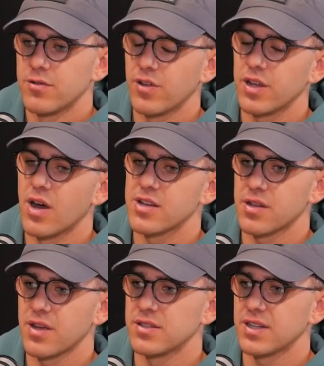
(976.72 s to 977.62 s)
really
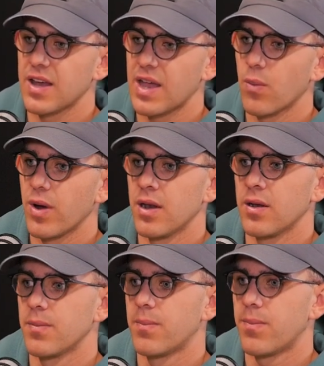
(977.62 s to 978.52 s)
nice, I think, to get that
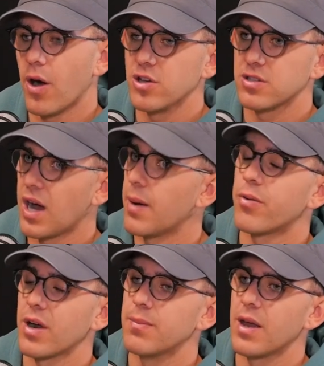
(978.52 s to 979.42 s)
win
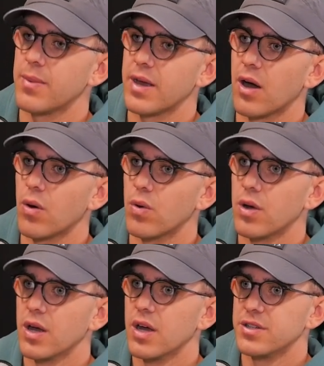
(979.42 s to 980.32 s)
pre-BBL
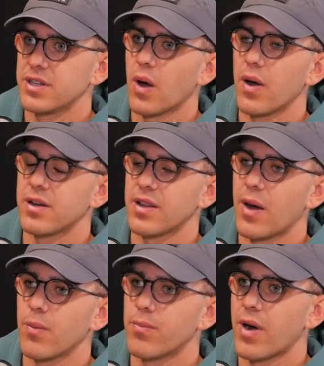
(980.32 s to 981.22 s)
to go into
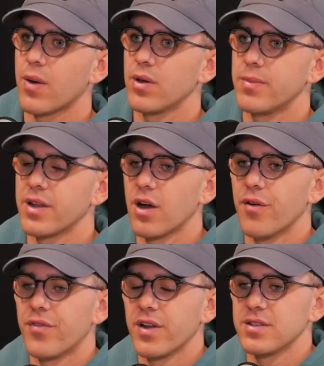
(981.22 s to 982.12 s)
that break with a bit of
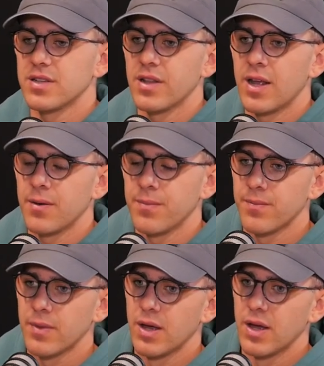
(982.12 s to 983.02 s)
confidence. And then
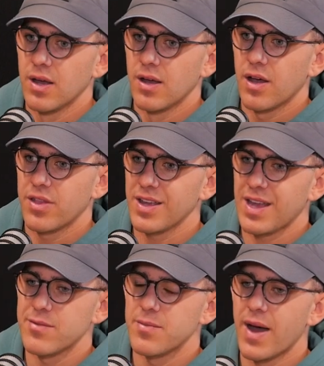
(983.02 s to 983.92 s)
I
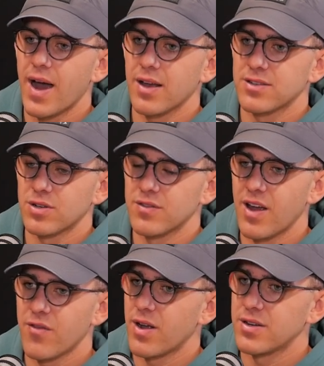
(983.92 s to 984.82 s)
think coming back, it's sort of
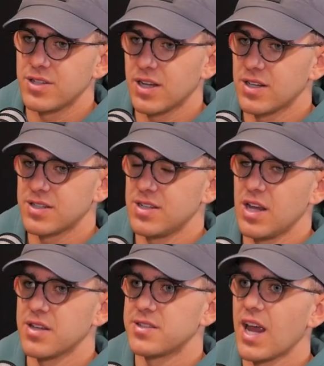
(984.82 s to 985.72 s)
everyone's, you
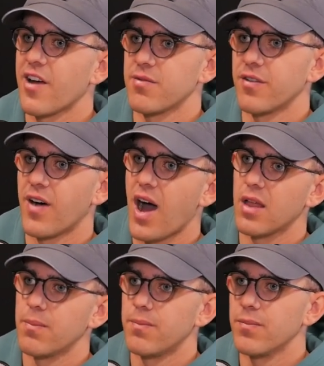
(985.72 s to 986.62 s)
can see it from
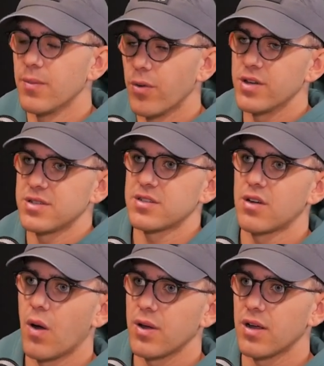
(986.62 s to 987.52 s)
afar that the boys are
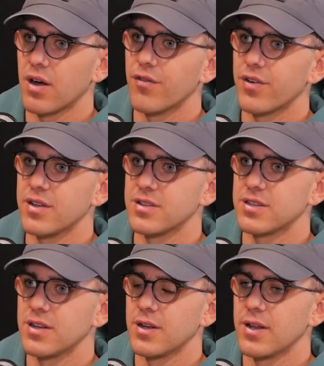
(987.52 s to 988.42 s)
just growing in
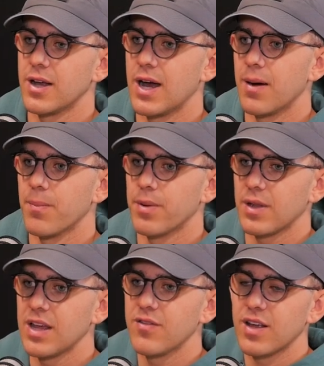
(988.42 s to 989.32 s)
confidence and
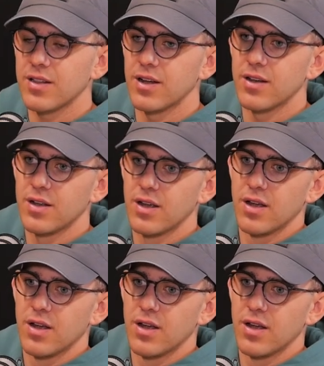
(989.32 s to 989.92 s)
believing that